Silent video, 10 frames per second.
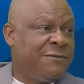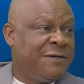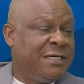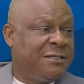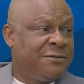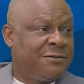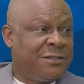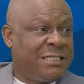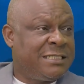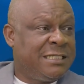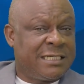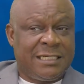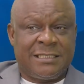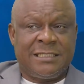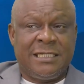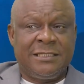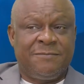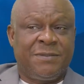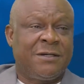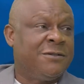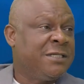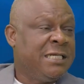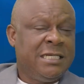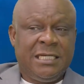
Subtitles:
to a very drastic extent because